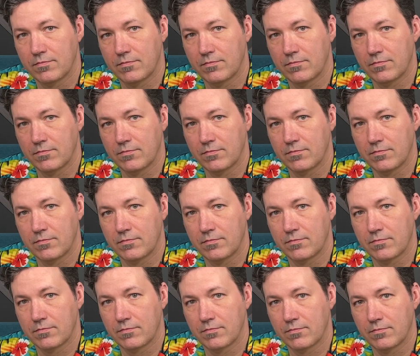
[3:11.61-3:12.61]

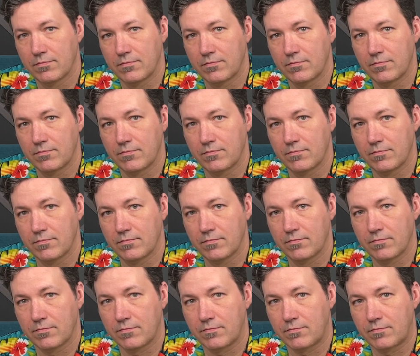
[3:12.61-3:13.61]

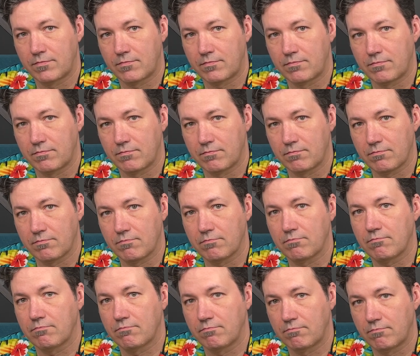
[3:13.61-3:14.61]

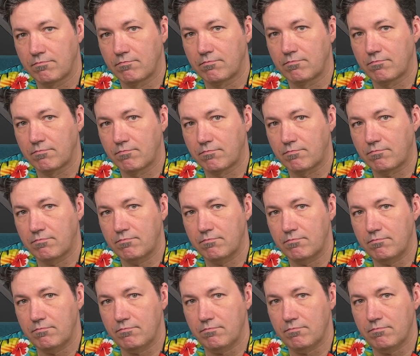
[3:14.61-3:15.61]

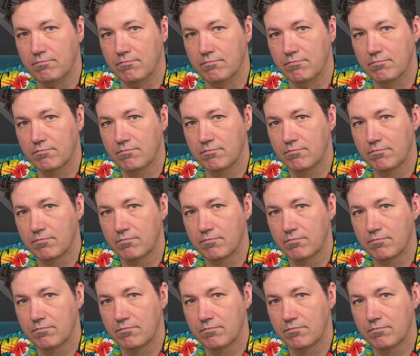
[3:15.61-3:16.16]
No words are spoken by the person on screen.